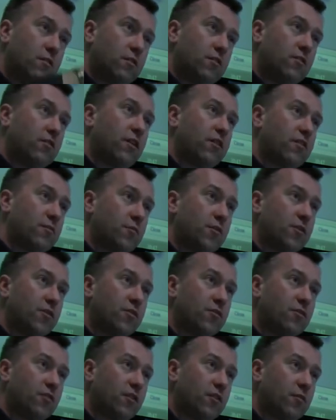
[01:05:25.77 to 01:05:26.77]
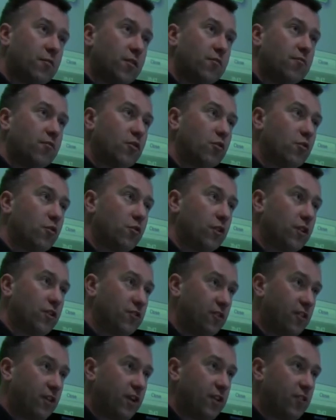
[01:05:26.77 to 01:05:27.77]
assessments that have been recorded,
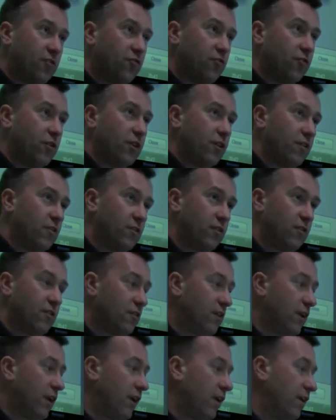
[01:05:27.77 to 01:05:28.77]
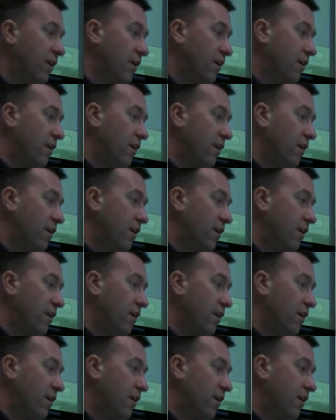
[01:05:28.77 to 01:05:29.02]
so the history is, is there.